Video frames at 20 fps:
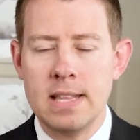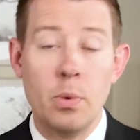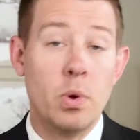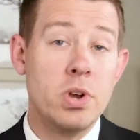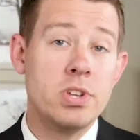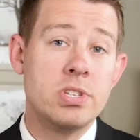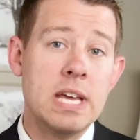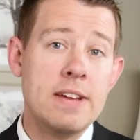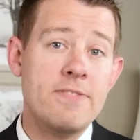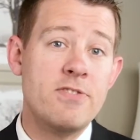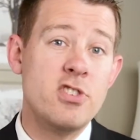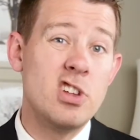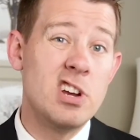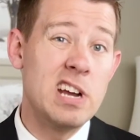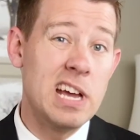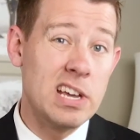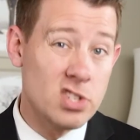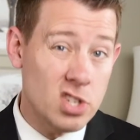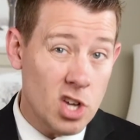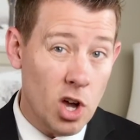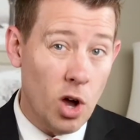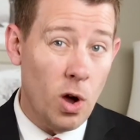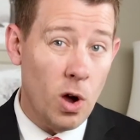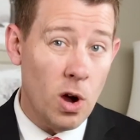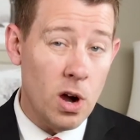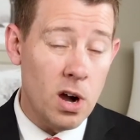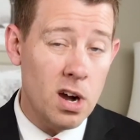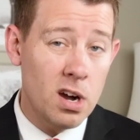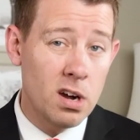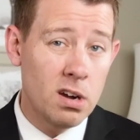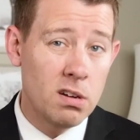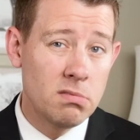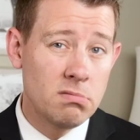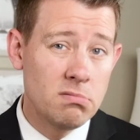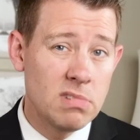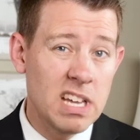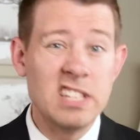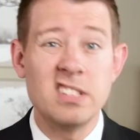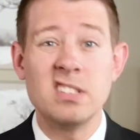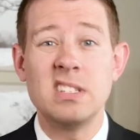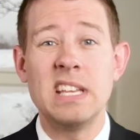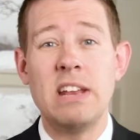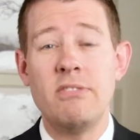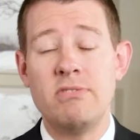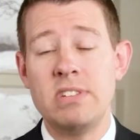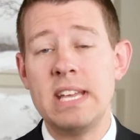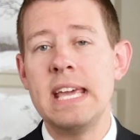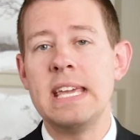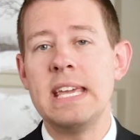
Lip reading: They want to save for their next car instead of